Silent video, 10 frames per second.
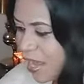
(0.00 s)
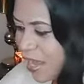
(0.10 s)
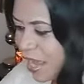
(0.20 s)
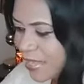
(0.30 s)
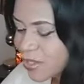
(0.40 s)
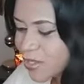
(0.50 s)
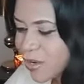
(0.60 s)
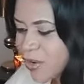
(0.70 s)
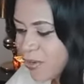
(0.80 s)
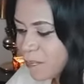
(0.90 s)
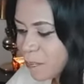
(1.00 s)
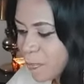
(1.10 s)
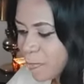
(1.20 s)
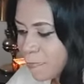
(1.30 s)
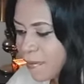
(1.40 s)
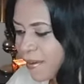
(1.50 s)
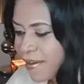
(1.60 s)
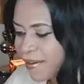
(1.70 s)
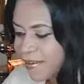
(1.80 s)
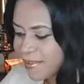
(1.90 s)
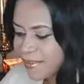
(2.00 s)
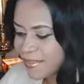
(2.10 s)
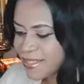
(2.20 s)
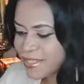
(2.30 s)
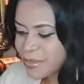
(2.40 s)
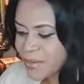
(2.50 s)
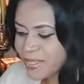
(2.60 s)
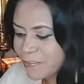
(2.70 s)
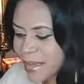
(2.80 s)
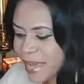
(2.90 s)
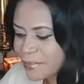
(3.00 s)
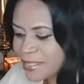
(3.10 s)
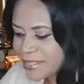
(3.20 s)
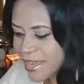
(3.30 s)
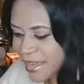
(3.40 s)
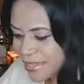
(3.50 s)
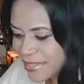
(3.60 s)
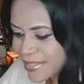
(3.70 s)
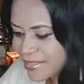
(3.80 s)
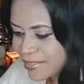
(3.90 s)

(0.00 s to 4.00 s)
And so, this is what the Bible says.